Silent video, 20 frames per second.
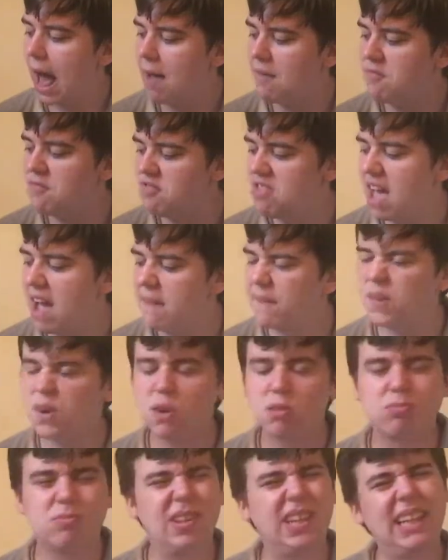I've
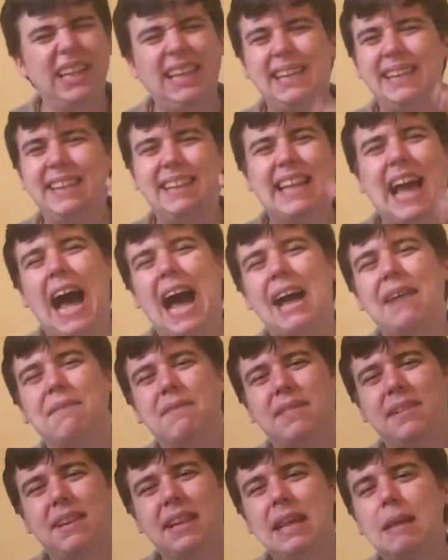never really
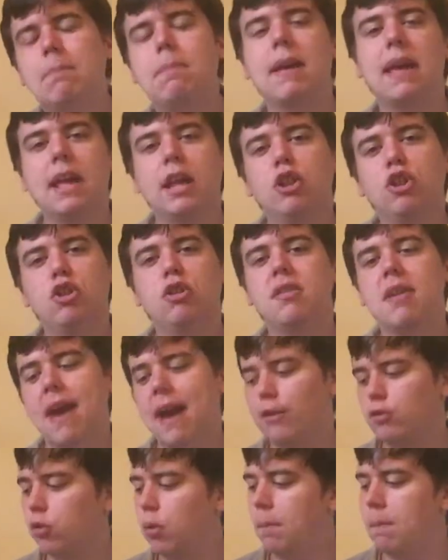dived deep into the
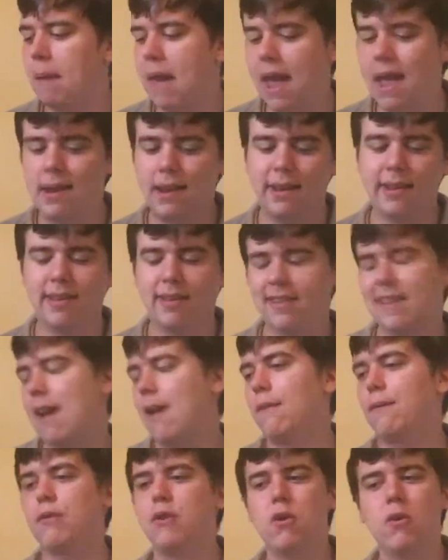actual band
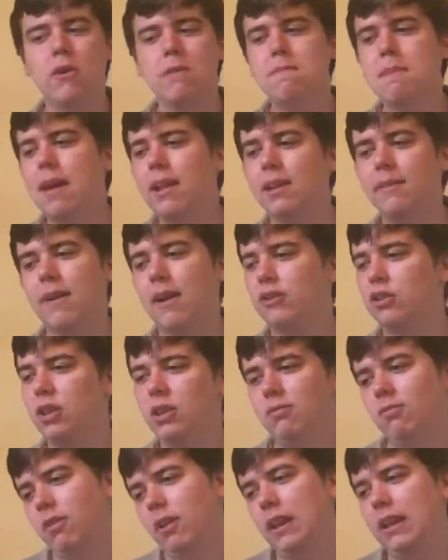itself. The only bands I've
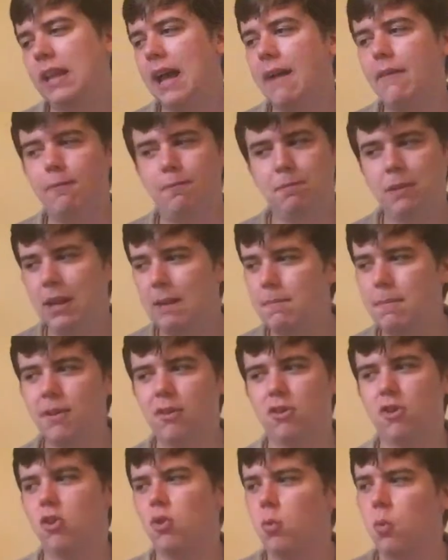actually really dived deep
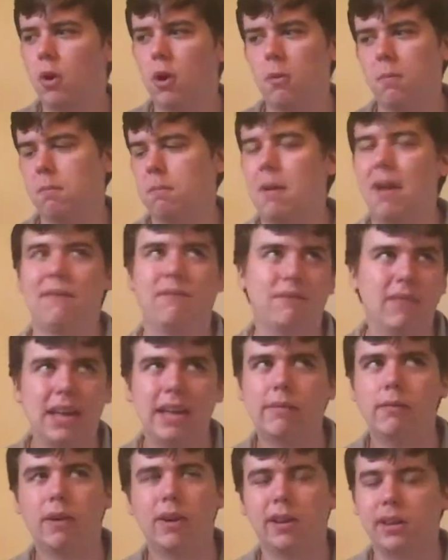into were my
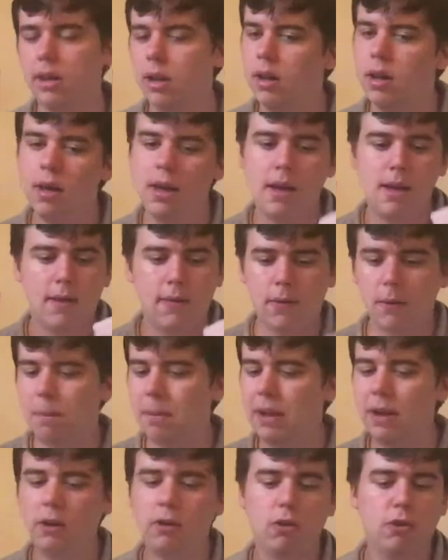favorites. The
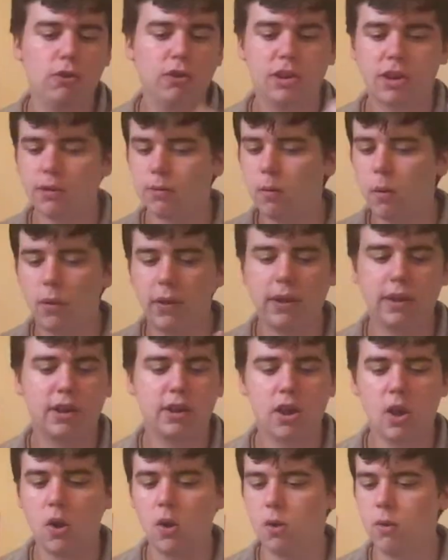Beatles, the Rolling
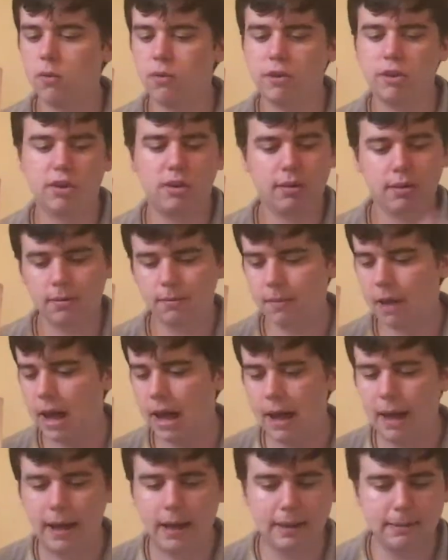Stones.
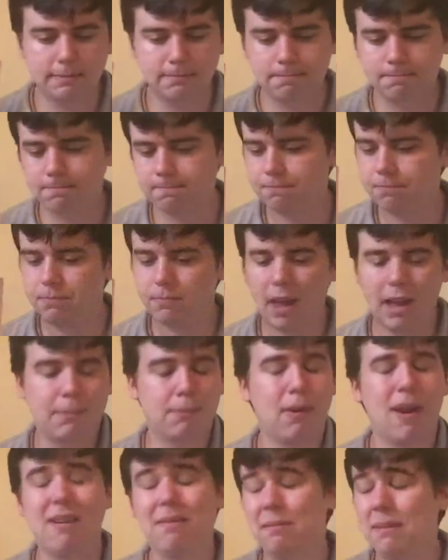
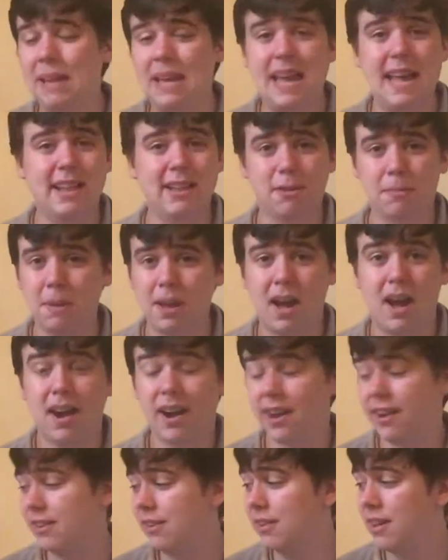That's probably it, to be
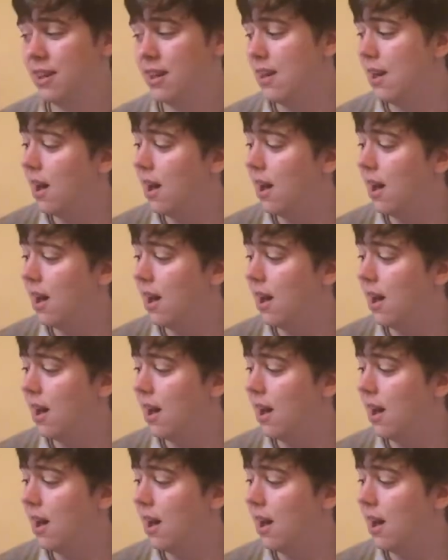honest.